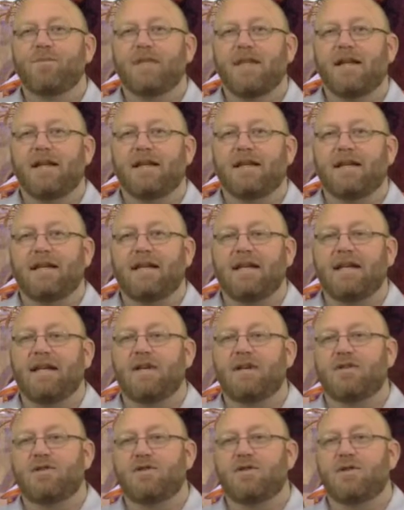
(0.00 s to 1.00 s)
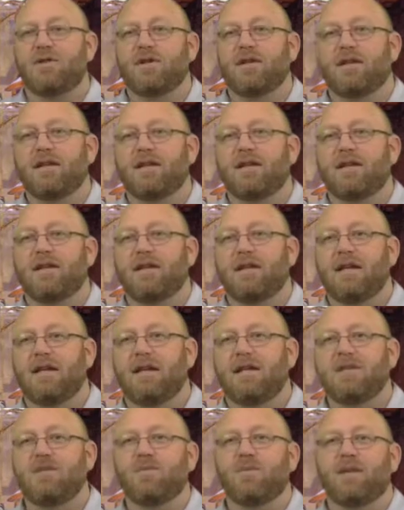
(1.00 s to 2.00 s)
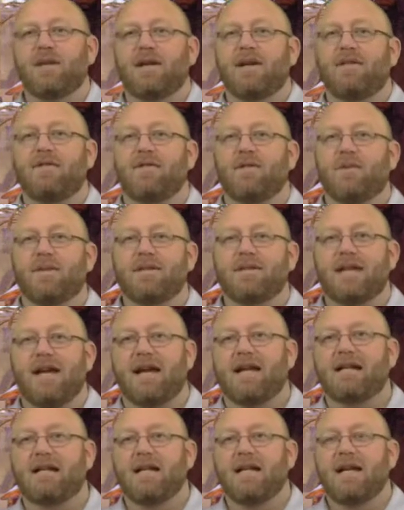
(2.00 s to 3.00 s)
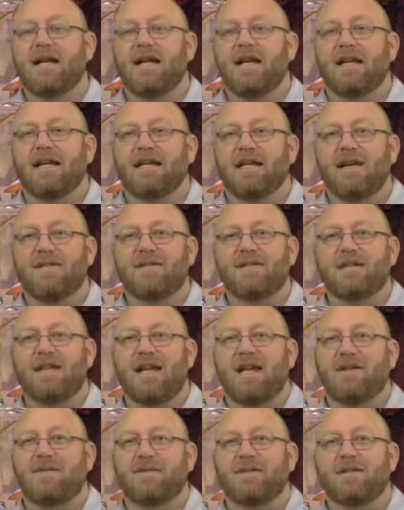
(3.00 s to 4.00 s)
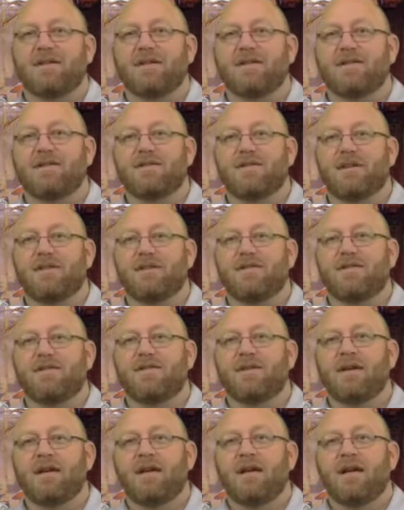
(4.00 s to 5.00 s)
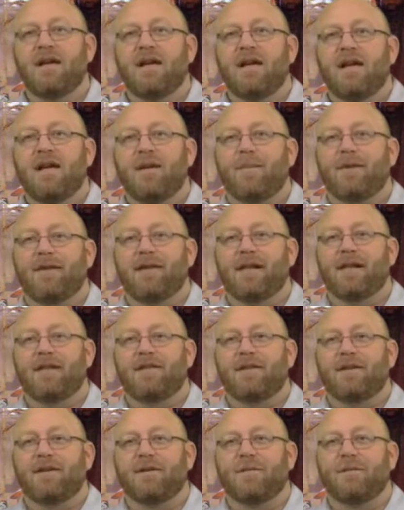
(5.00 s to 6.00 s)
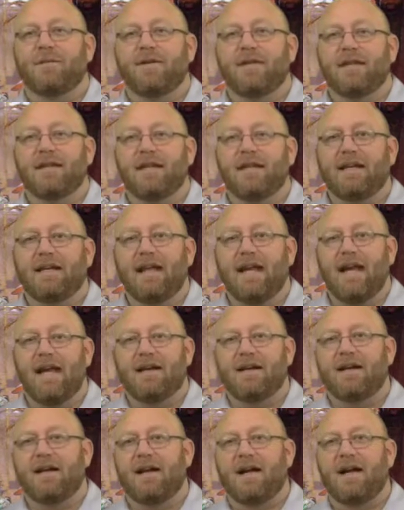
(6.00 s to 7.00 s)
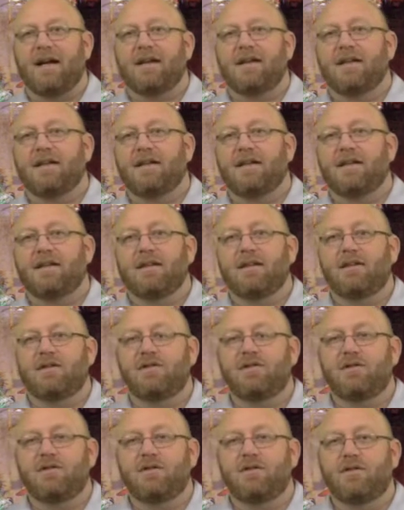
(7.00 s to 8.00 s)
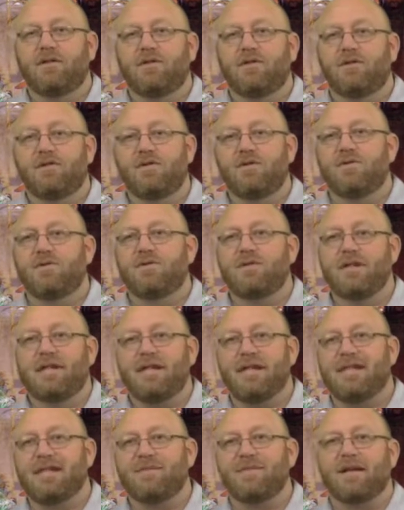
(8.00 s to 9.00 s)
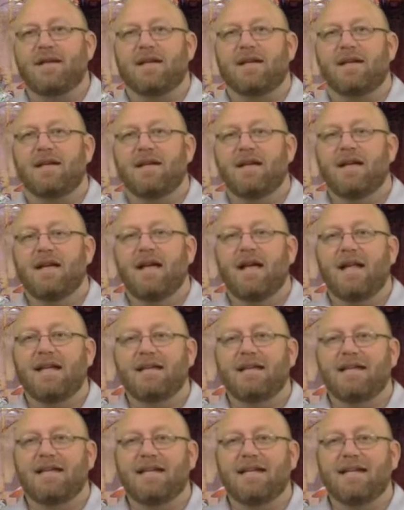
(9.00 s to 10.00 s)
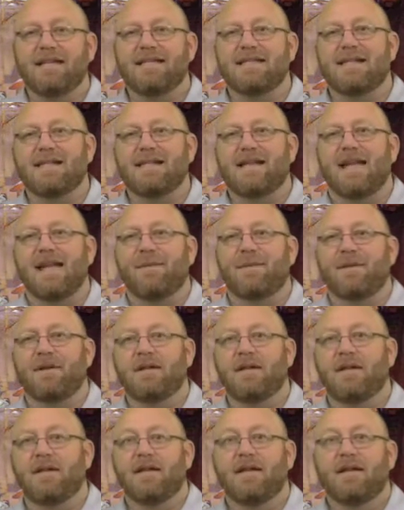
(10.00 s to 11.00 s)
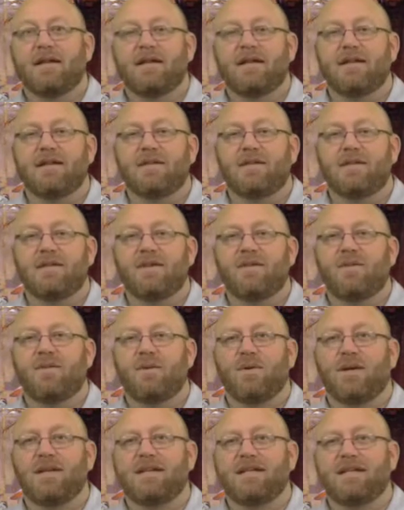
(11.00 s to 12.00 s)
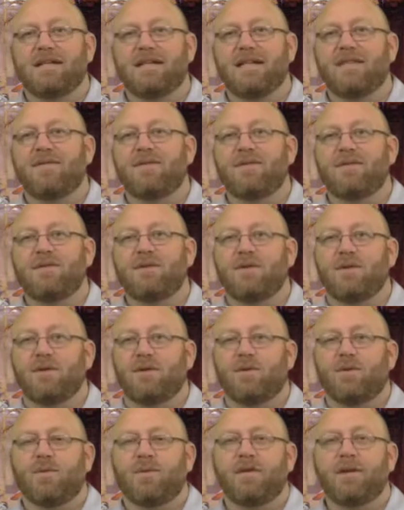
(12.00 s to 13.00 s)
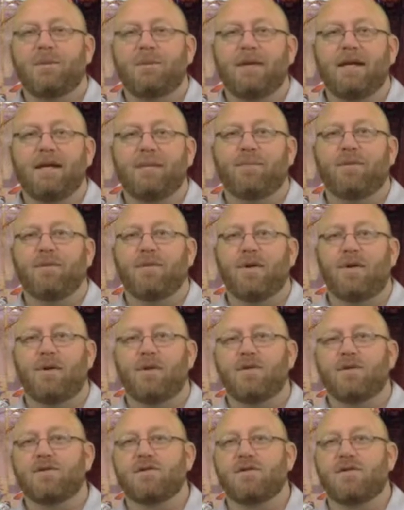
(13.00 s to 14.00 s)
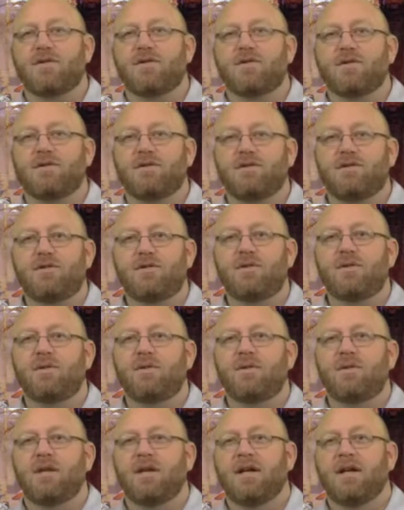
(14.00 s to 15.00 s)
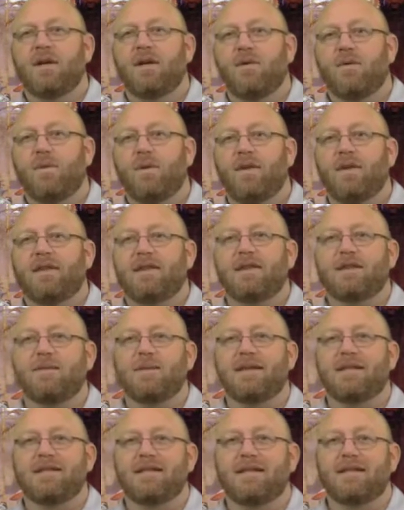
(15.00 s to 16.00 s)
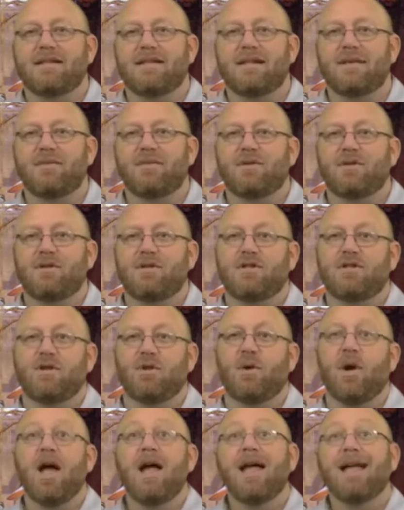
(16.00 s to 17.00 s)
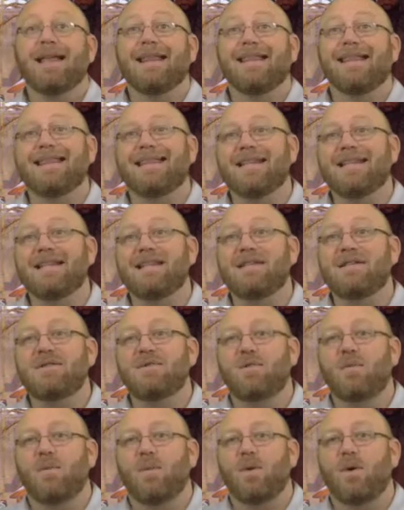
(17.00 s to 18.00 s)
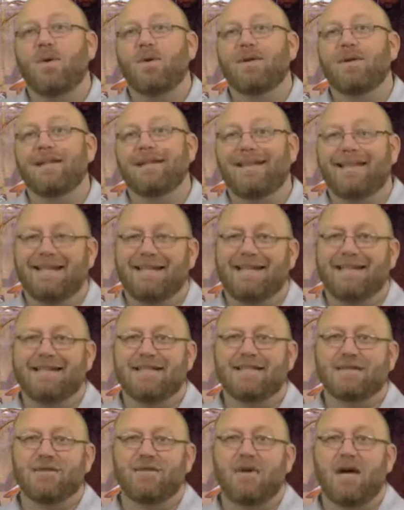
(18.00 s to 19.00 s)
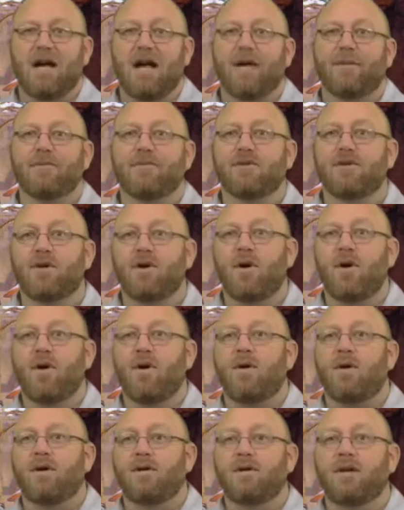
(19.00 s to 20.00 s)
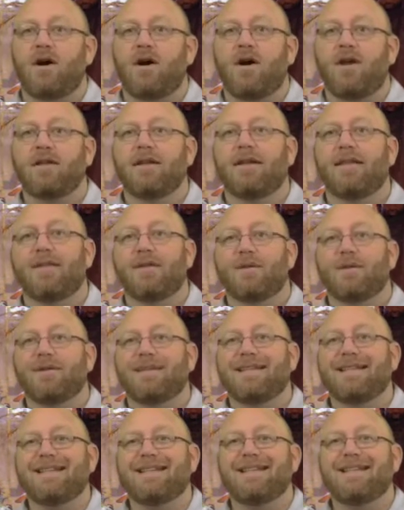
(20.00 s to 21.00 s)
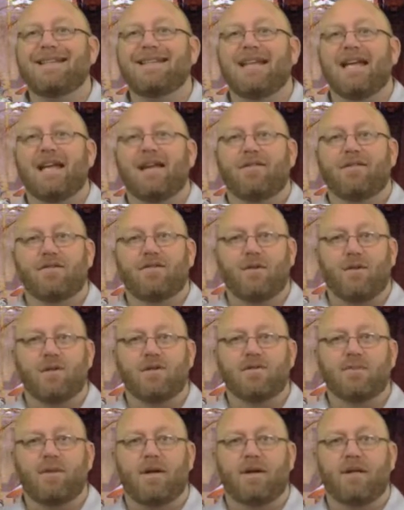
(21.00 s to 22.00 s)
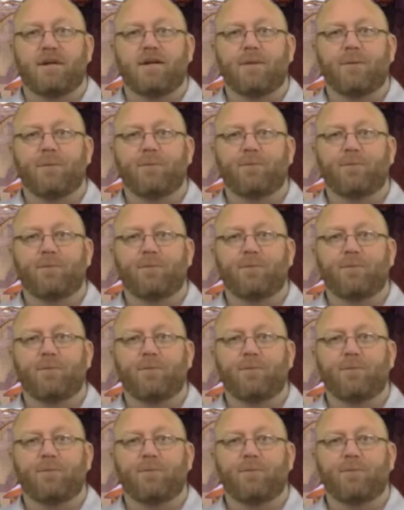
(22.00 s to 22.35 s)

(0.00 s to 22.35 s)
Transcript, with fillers: And the king took his ring from his hand and gave it to Haman, the son of Hammedatha, the Agagite, the Jew's enemy. And the king said to Haman, the silver is given to you, the people also to do with them as it seems good to you. Then were the king's scribes called on the thirteenth day of the first month.